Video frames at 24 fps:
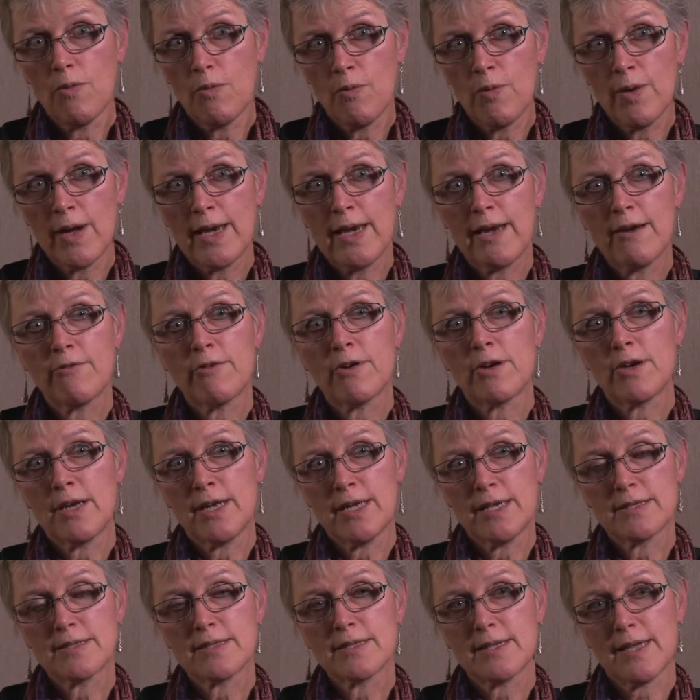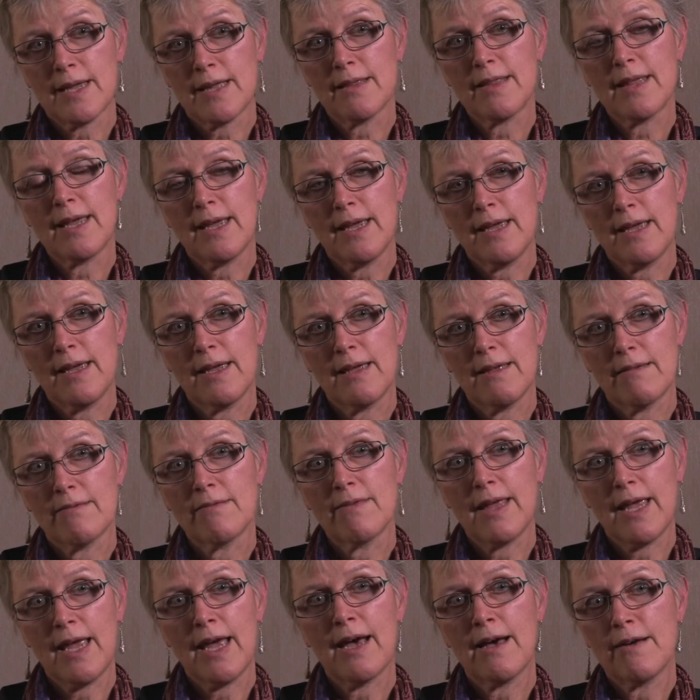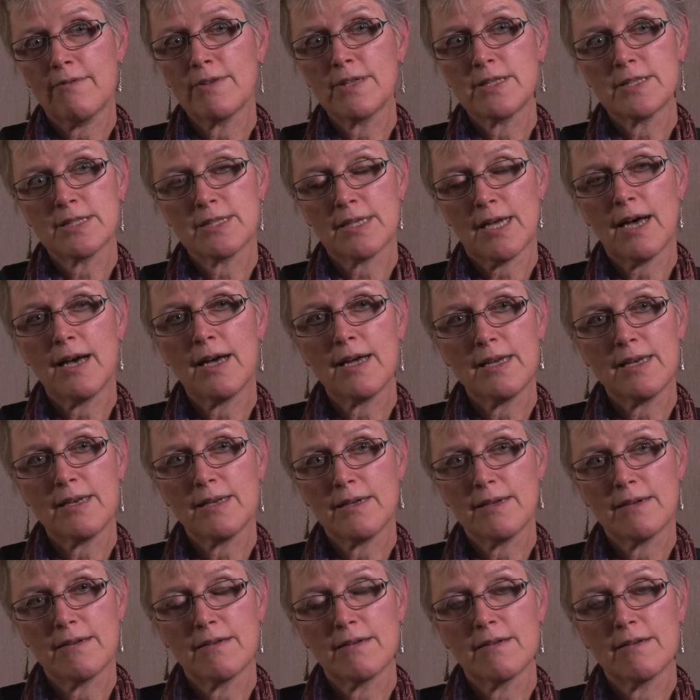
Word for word: whatever it is that they, they have inside.